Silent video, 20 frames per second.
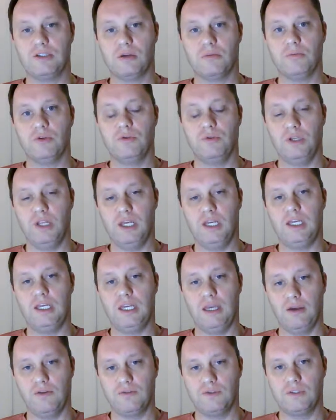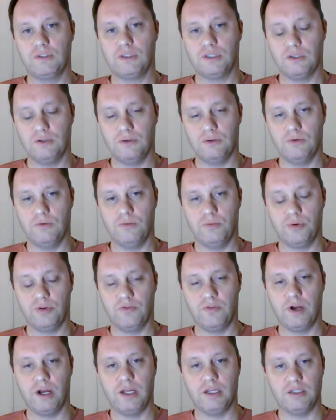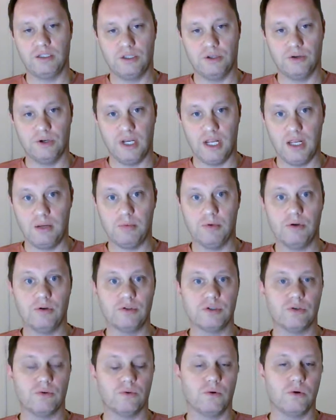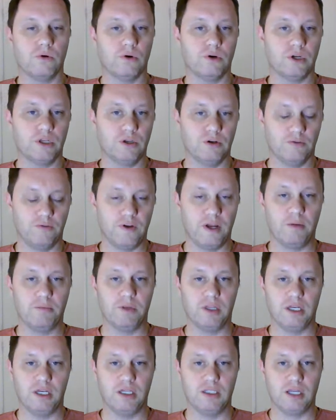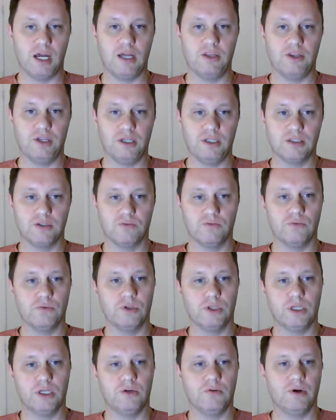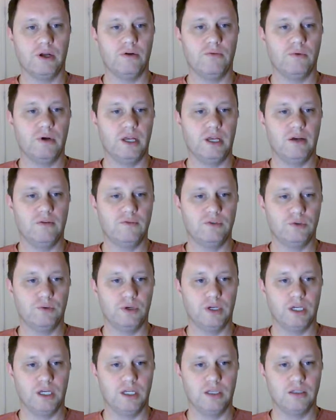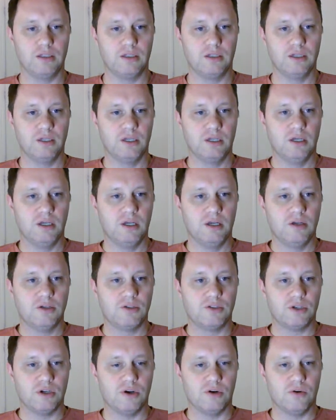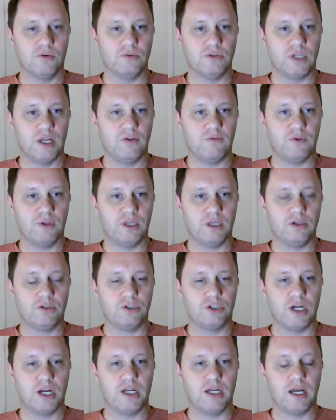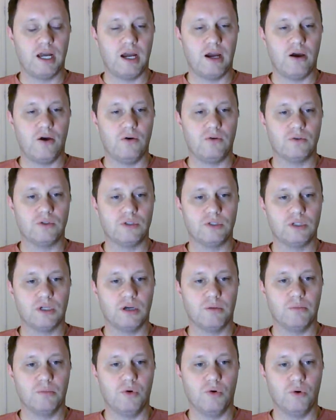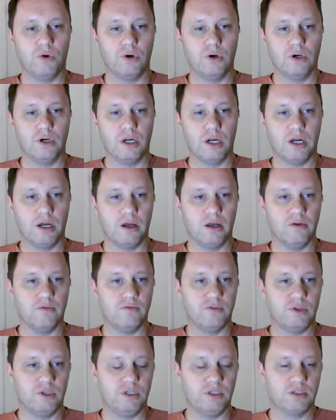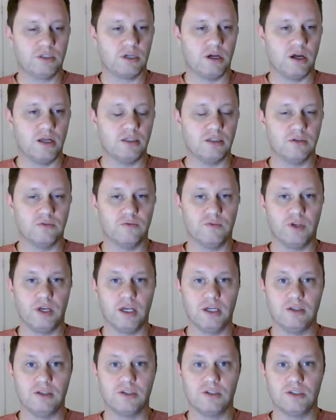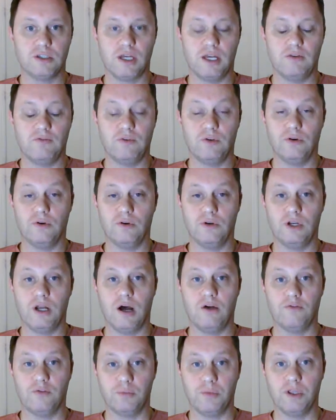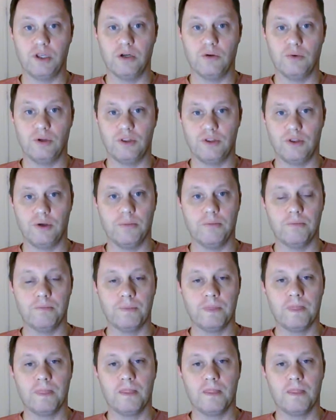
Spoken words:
some unique gifts to provide to your neighbors or your family, I think, is a really great way of doing it. So definitely check out more of these kinds of things if you're not familiar with them.